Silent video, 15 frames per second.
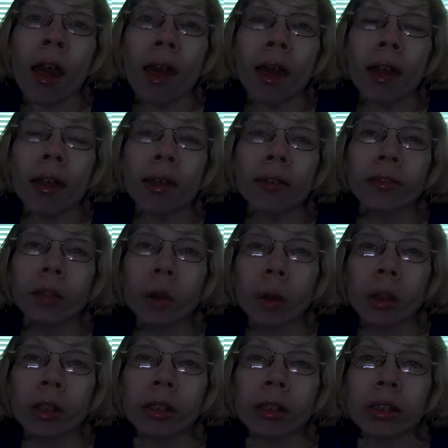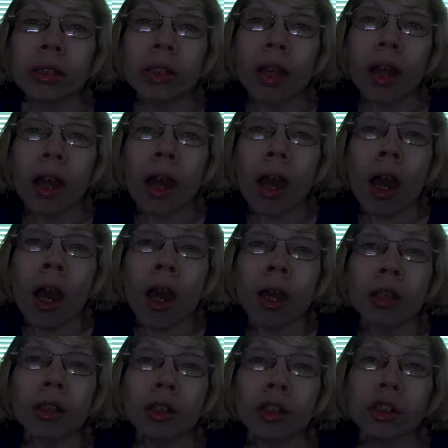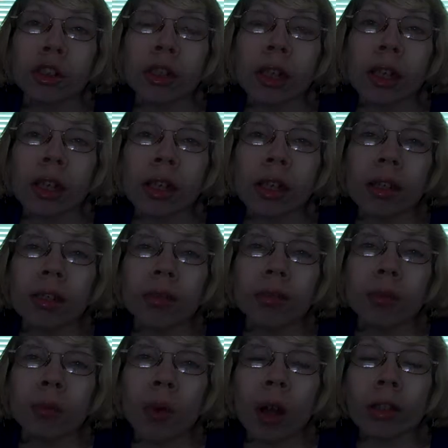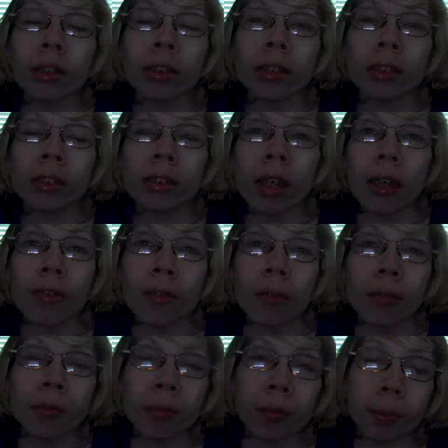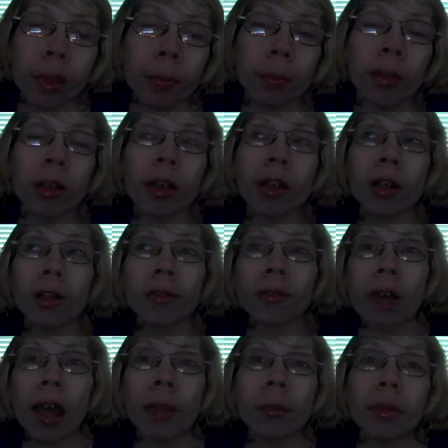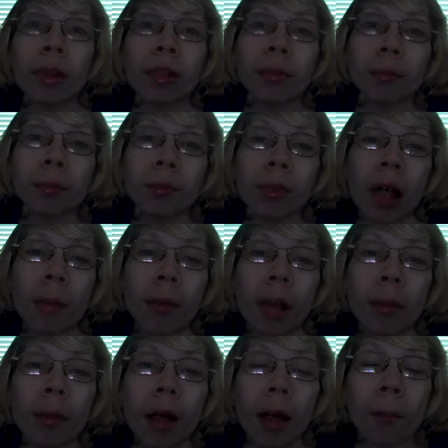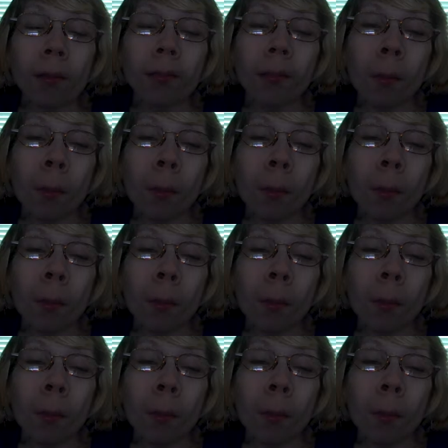And of course, she wants to save her people and her family and blah blah blah.